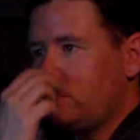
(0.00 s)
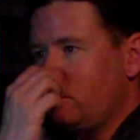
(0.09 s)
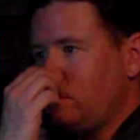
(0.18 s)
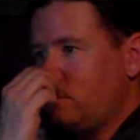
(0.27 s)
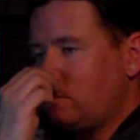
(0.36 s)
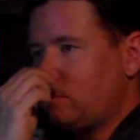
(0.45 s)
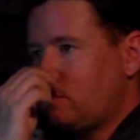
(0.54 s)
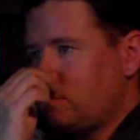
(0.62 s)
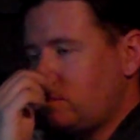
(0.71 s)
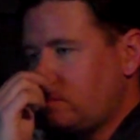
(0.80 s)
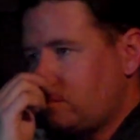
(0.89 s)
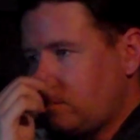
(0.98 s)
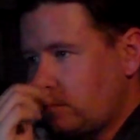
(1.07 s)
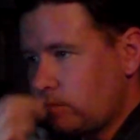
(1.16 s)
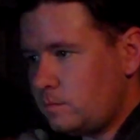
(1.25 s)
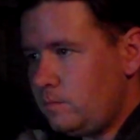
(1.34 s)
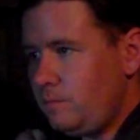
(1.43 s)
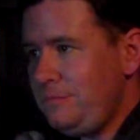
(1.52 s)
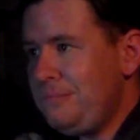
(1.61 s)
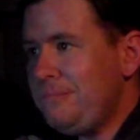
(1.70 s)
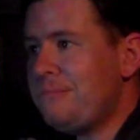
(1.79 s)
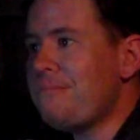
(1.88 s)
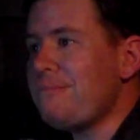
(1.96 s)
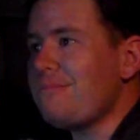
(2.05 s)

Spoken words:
Nothing is said.